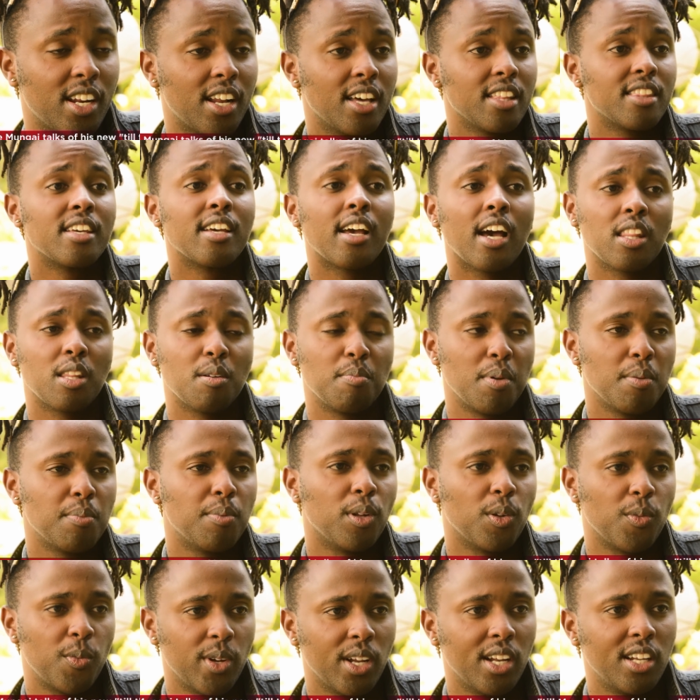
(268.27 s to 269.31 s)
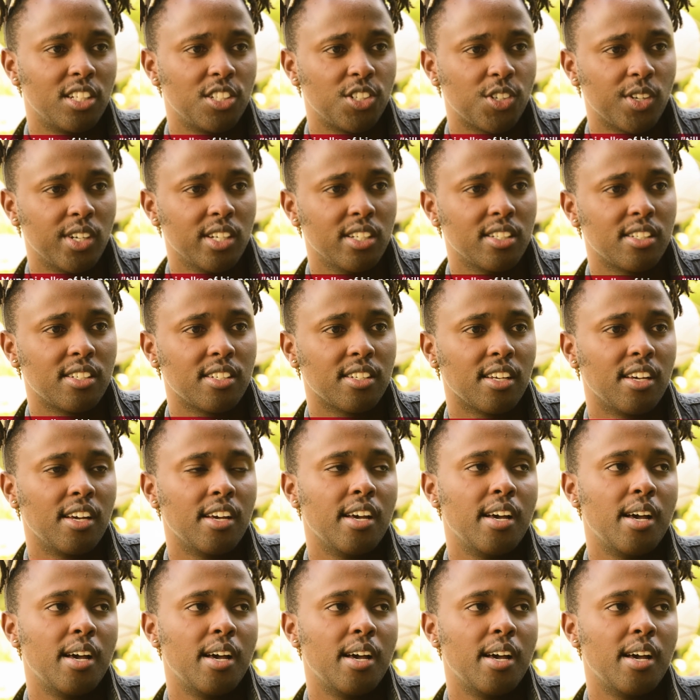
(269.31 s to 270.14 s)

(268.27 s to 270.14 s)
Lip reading: and I think other people will enjoy it.